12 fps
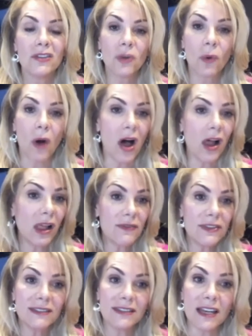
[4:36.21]
Right. So all
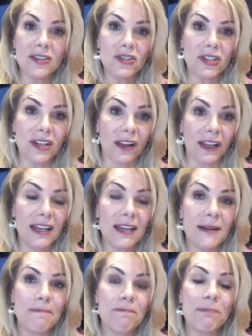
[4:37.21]
of a sudden, Shelley,
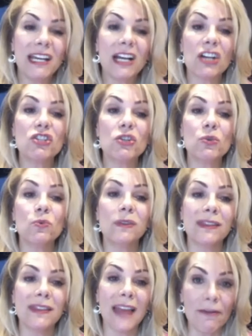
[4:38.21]
because
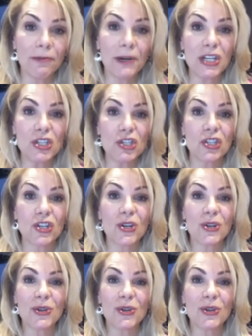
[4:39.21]
you leveraged